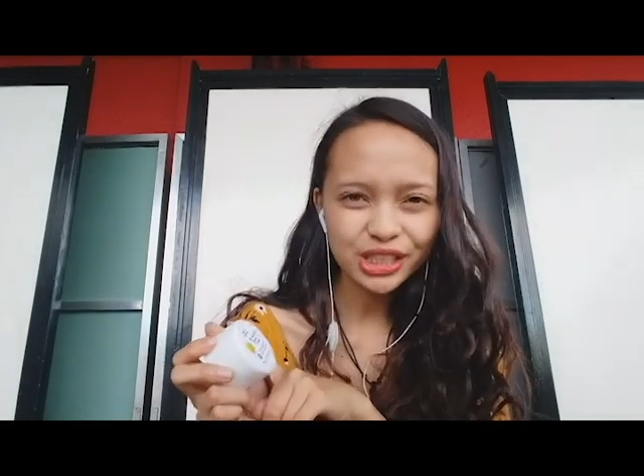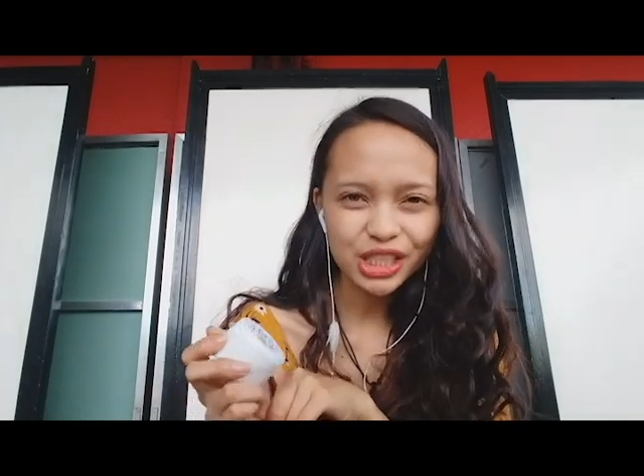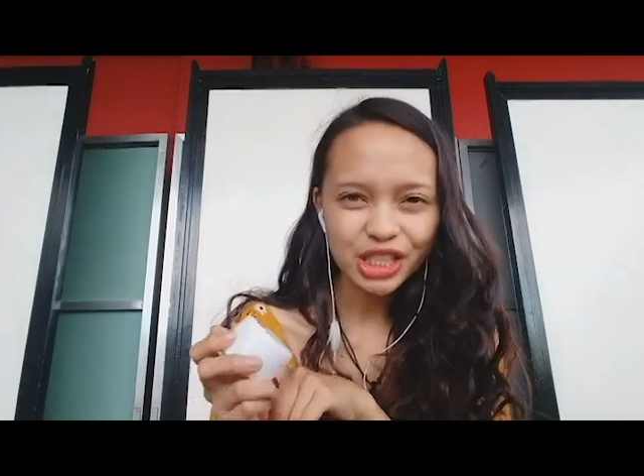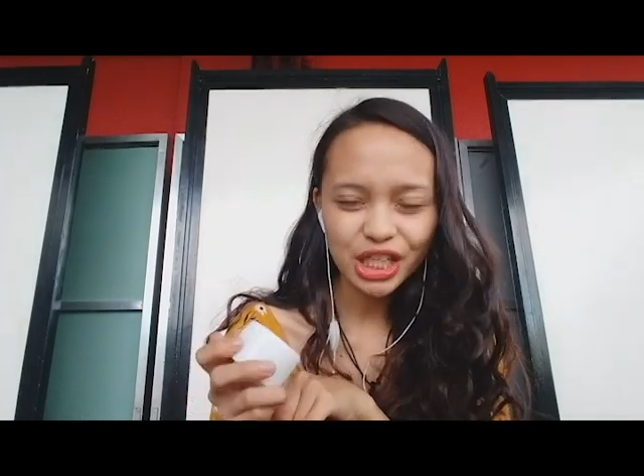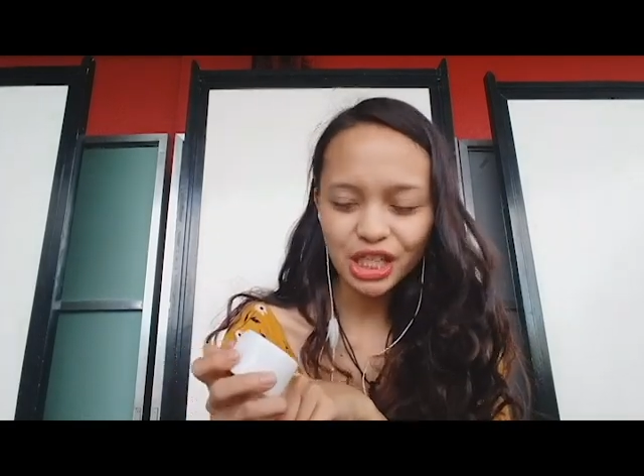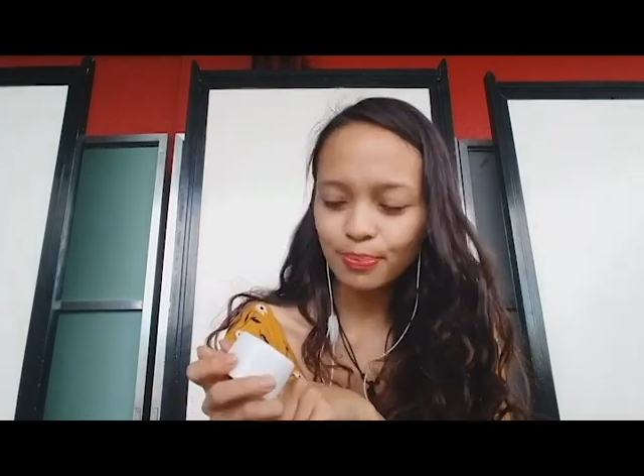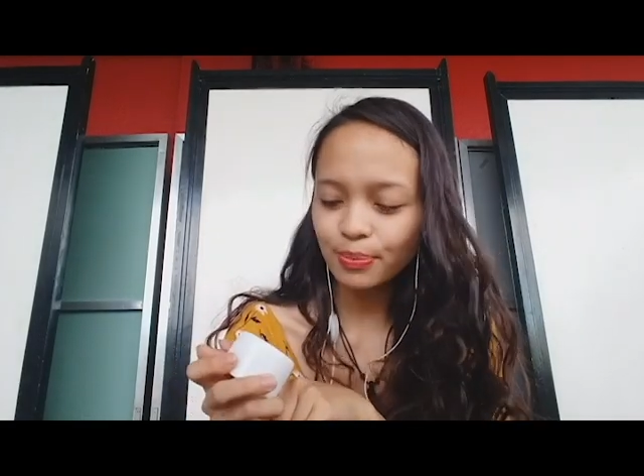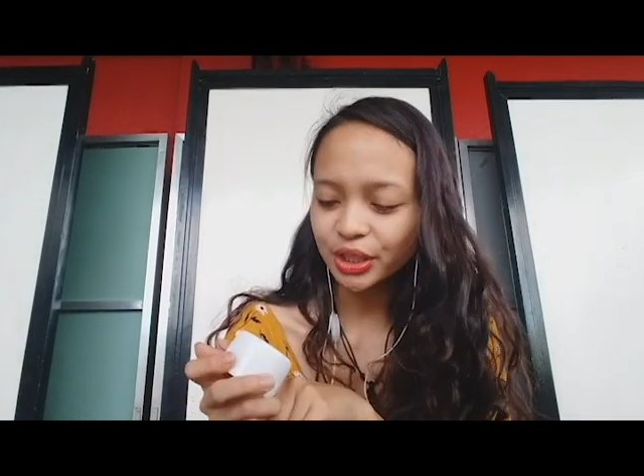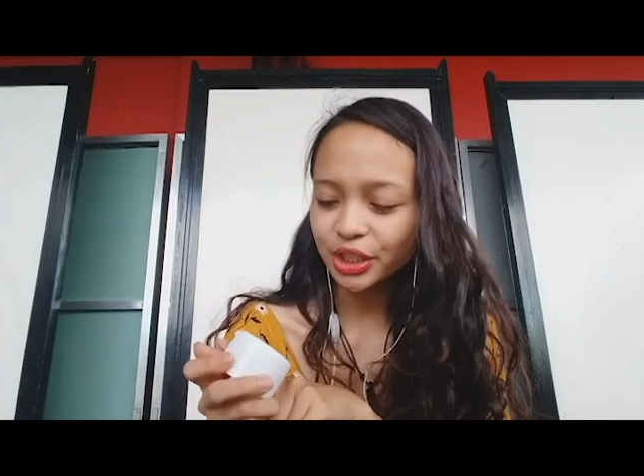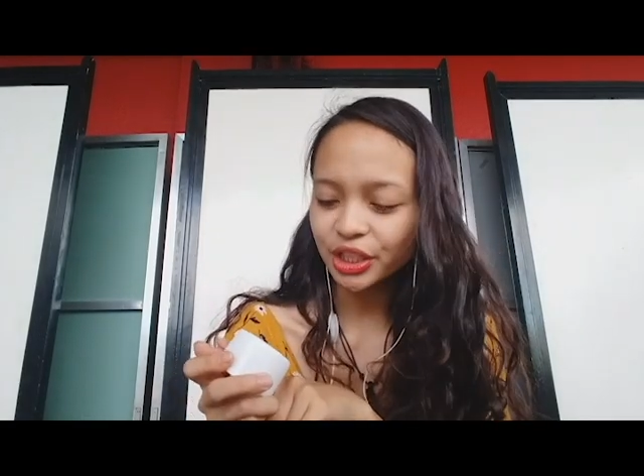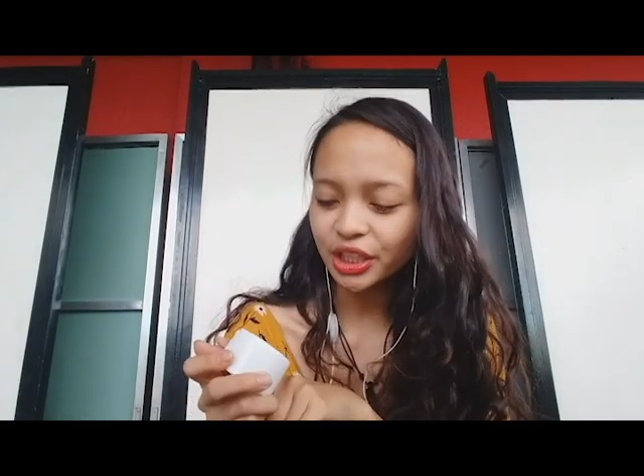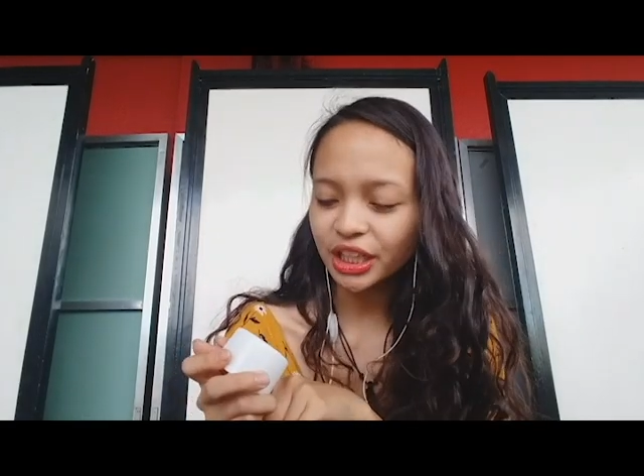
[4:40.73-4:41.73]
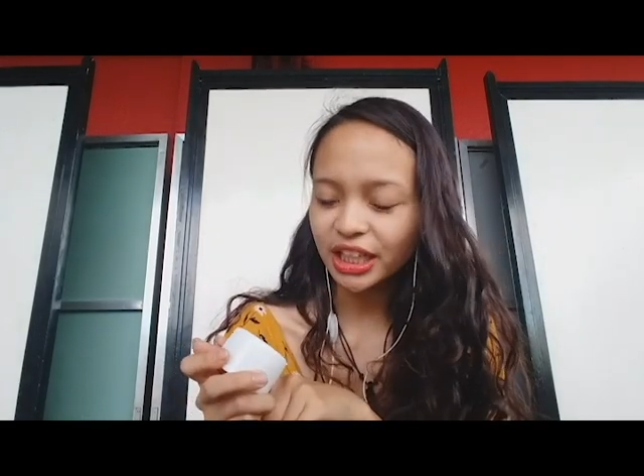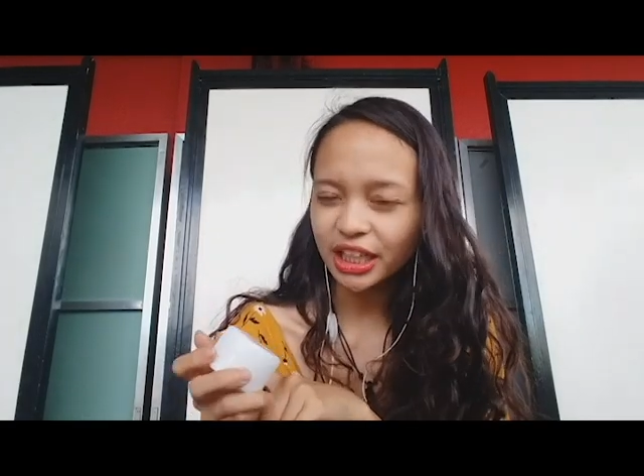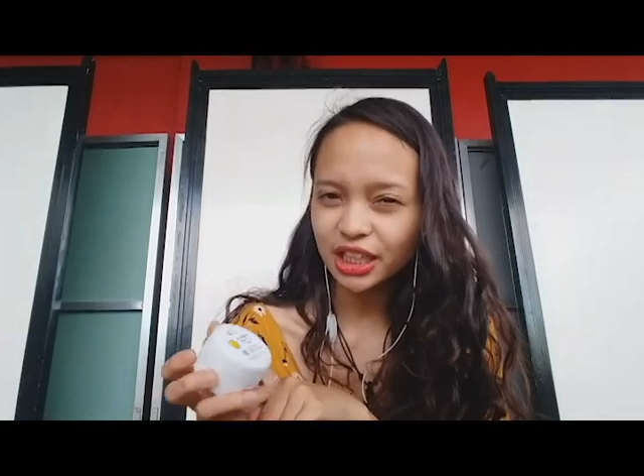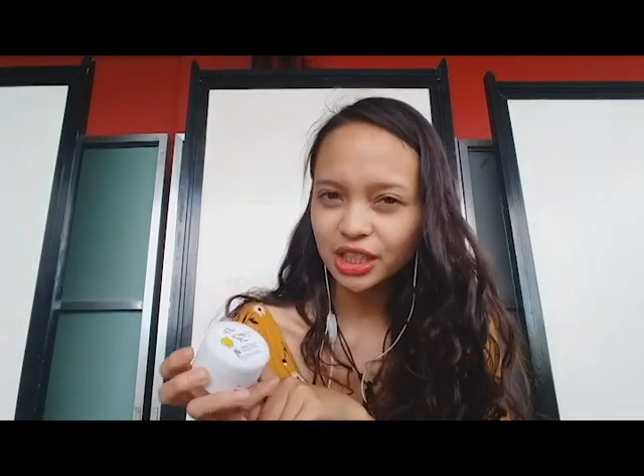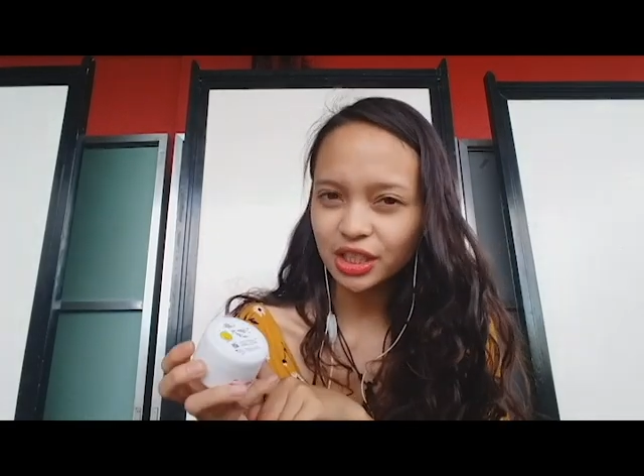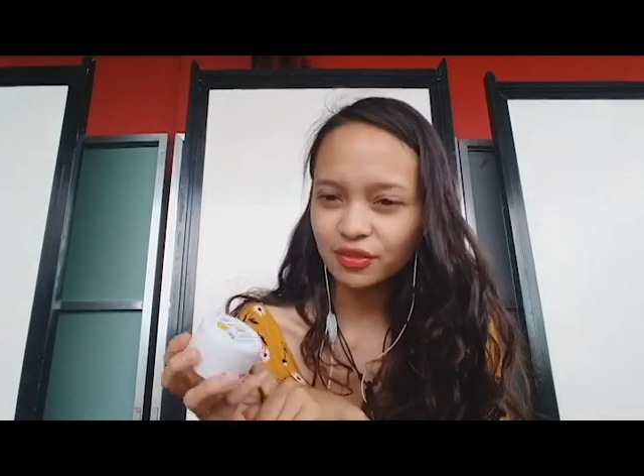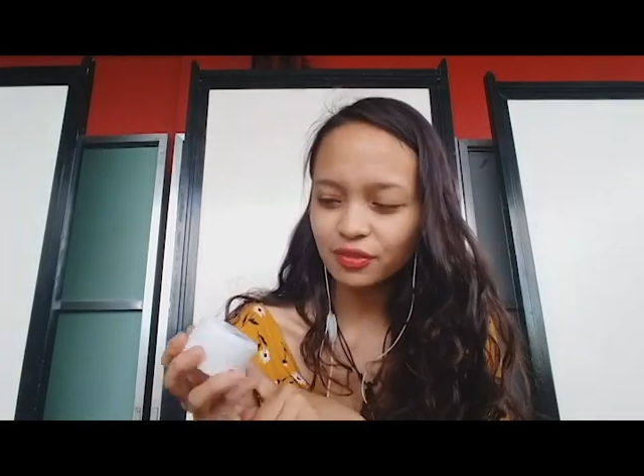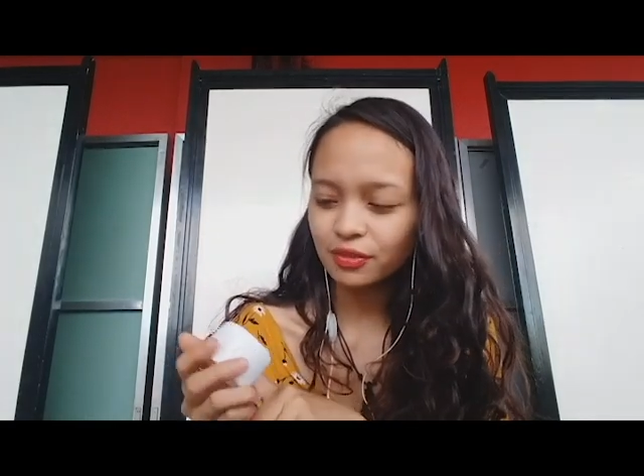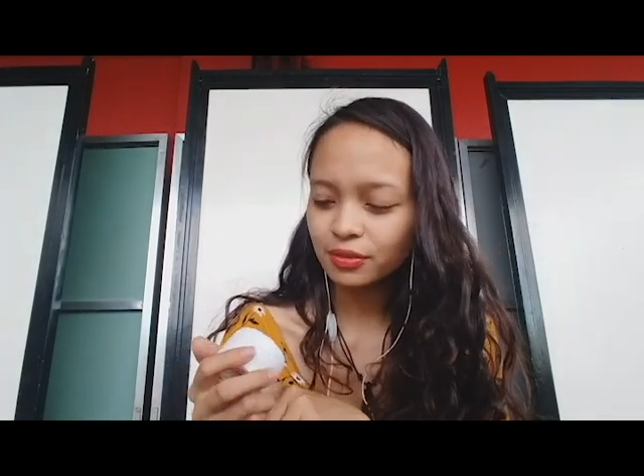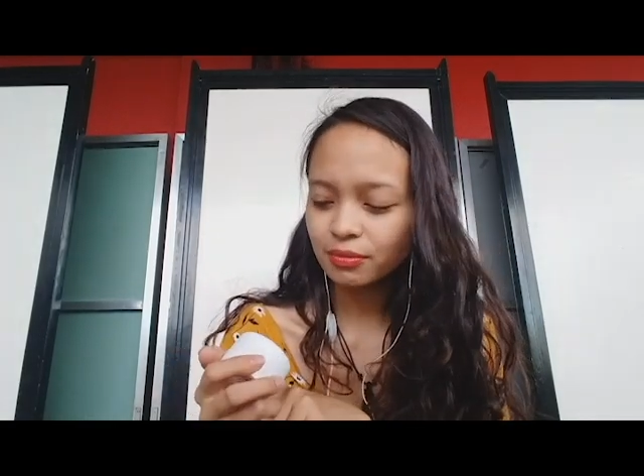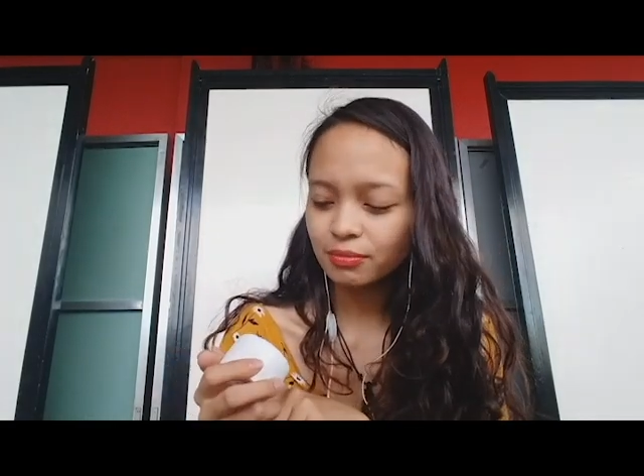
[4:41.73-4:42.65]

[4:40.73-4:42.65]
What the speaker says: shea butter, and